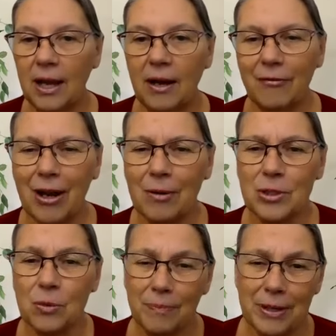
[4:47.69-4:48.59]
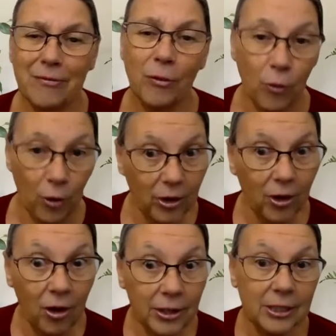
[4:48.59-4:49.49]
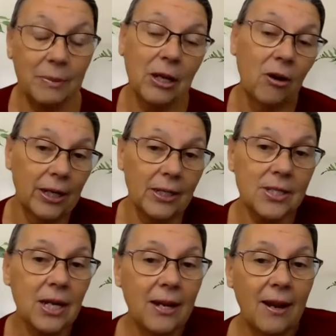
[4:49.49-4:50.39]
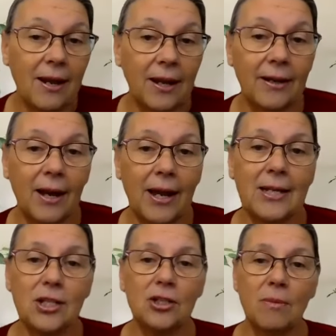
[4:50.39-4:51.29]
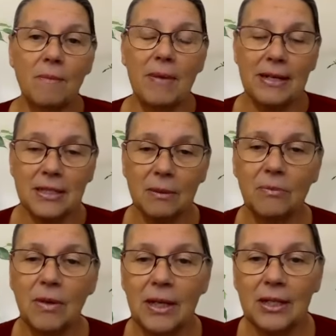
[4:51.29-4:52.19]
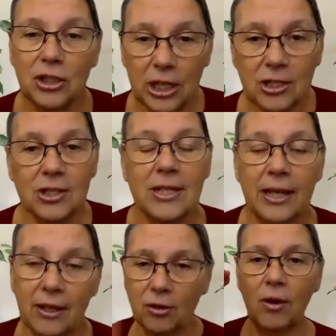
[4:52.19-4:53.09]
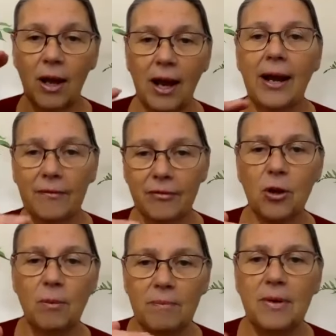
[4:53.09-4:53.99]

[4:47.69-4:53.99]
I was a bit of a workaholic, to be honest, and I had to make some changes. Like, I have to go.